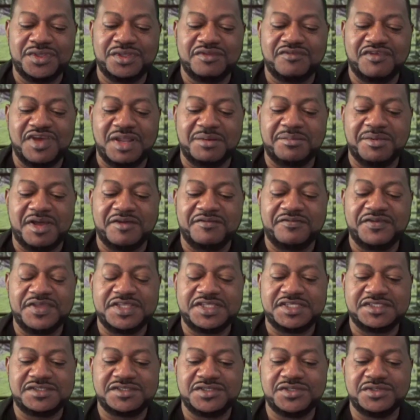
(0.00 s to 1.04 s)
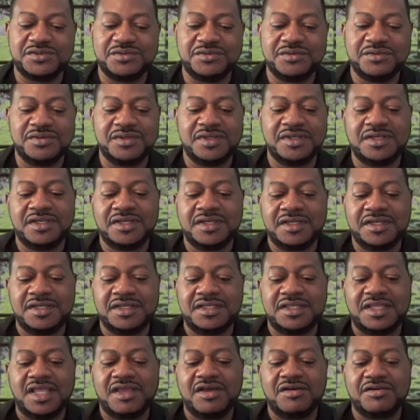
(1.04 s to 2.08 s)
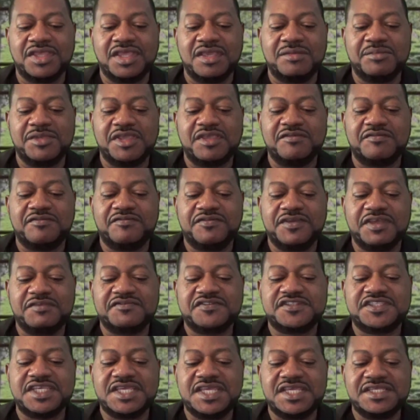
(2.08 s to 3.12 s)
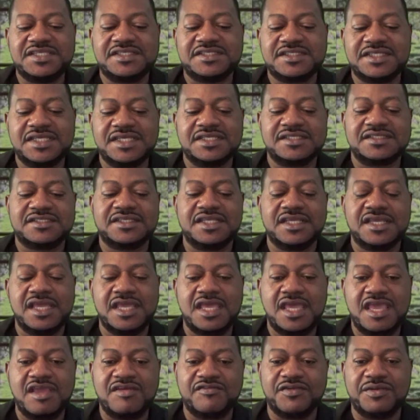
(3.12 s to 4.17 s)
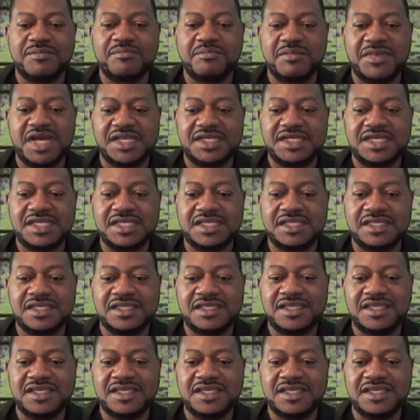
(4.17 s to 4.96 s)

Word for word: Divided by fifty-two, they're going to give me fifteen cents every Monday.